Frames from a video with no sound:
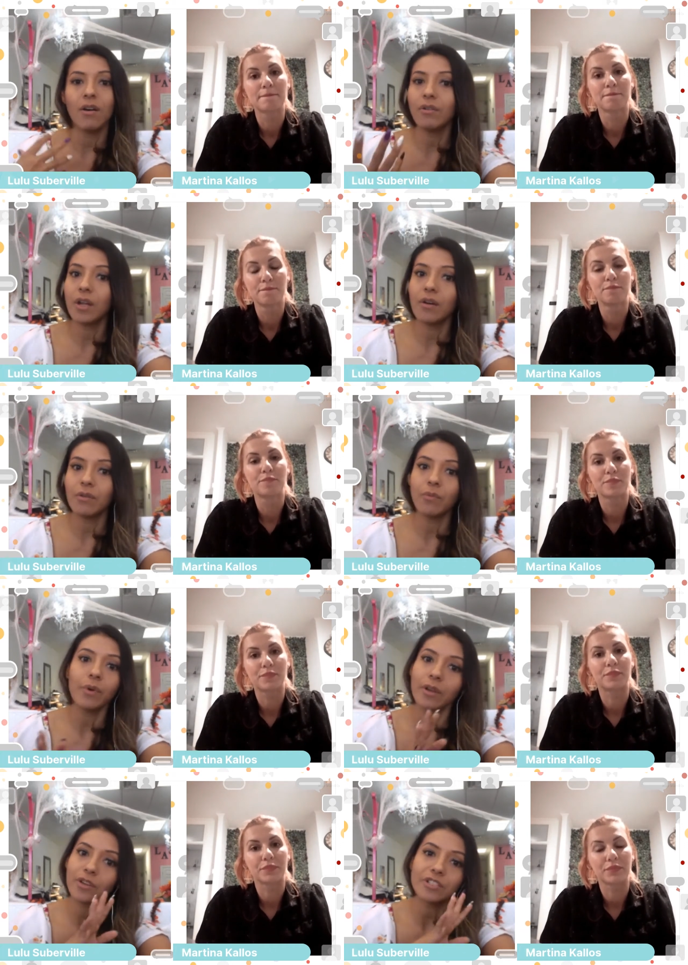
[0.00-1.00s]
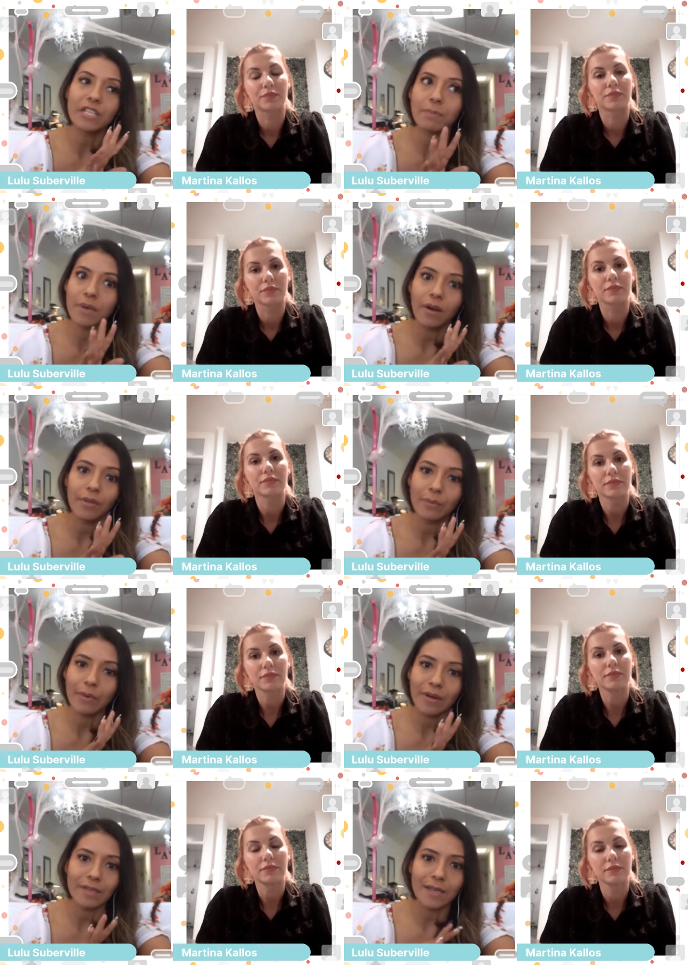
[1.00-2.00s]
Speaker 1: oh no, you're sleeping on
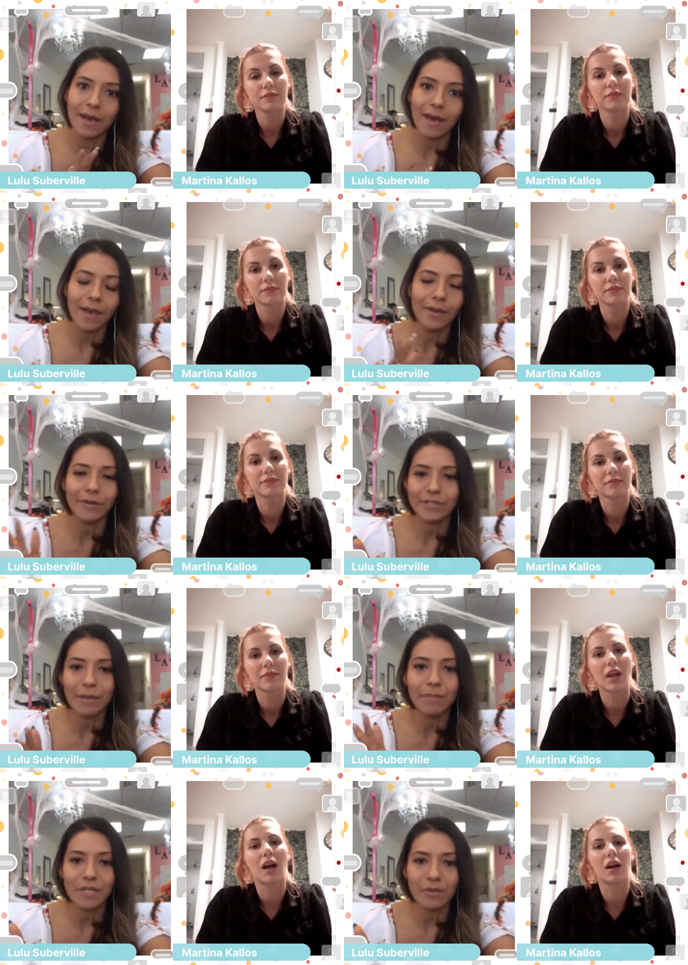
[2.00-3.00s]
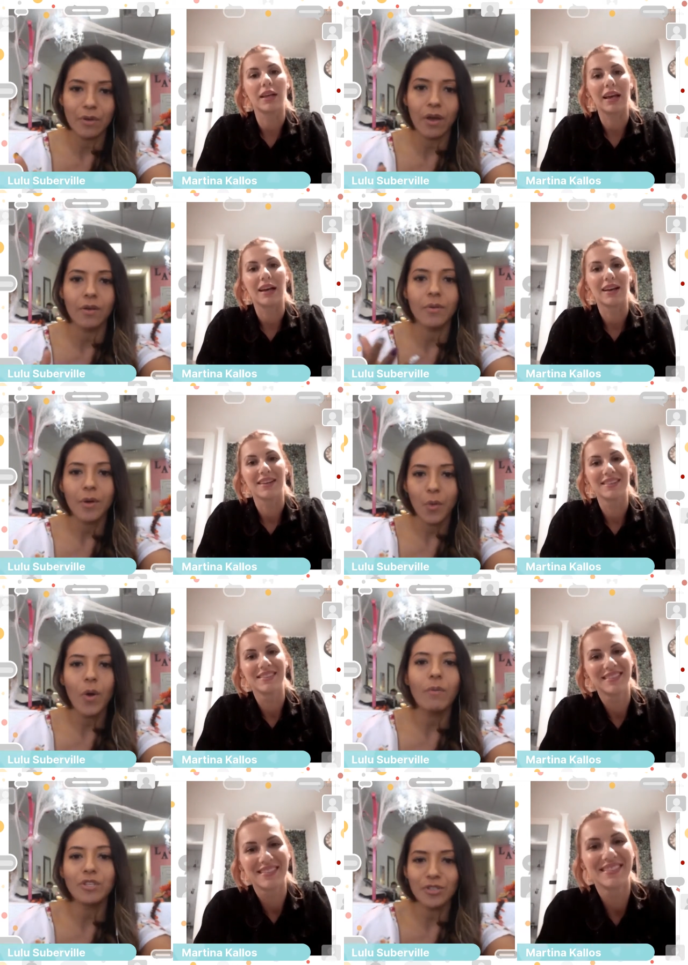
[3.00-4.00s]
the wrong side or something's going on.
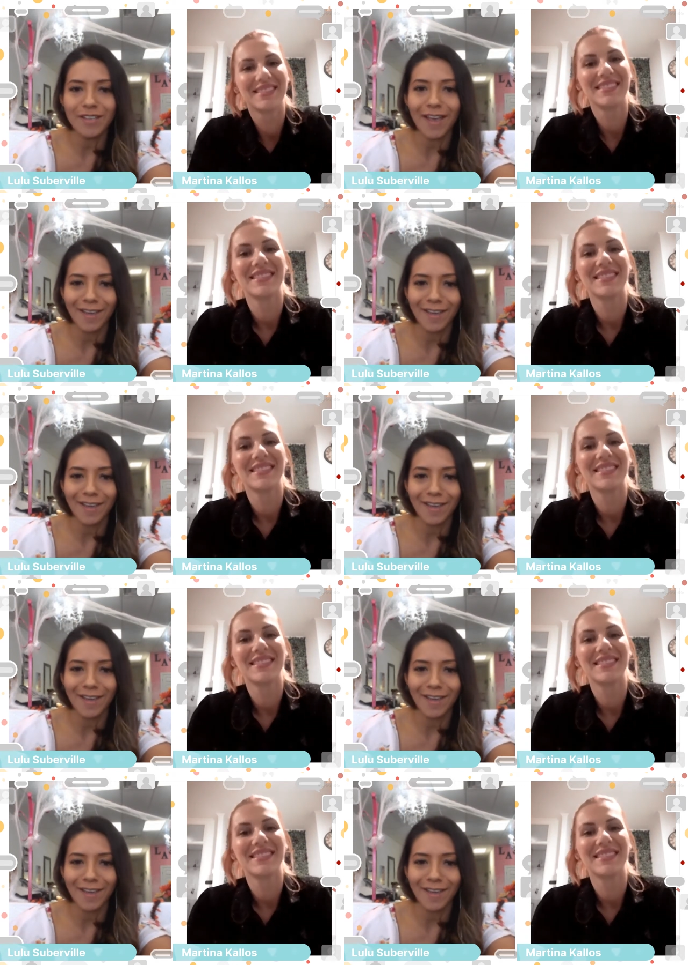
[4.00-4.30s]
What would you